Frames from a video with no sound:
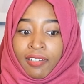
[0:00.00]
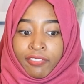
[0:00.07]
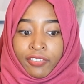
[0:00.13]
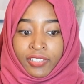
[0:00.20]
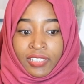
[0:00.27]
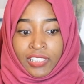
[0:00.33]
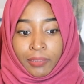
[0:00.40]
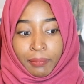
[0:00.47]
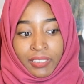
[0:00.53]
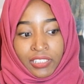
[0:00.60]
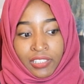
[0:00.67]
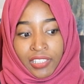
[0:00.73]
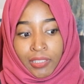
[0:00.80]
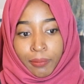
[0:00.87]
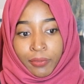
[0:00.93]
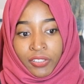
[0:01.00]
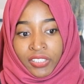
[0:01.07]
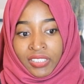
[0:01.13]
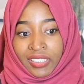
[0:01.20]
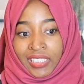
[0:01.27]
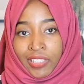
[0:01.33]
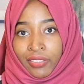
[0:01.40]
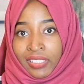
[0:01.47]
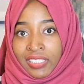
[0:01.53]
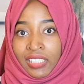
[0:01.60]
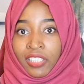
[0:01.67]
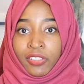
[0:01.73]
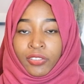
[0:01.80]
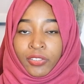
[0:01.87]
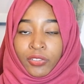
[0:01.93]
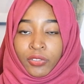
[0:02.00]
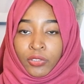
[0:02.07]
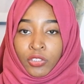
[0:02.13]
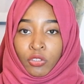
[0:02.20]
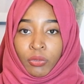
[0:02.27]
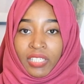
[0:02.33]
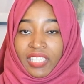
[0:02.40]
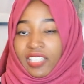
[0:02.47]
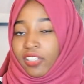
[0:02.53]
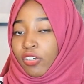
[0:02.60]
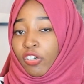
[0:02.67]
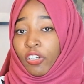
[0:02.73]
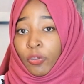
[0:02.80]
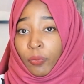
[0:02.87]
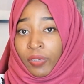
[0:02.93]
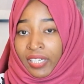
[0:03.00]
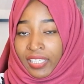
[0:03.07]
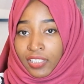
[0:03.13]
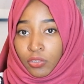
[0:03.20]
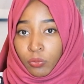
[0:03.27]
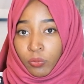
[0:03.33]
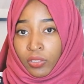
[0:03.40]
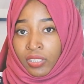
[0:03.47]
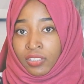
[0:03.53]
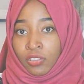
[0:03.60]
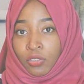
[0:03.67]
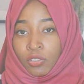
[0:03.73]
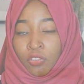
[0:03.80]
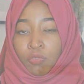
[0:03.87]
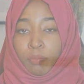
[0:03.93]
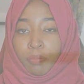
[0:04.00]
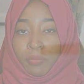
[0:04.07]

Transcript: For this particular project, our internal doors were in all white with sort of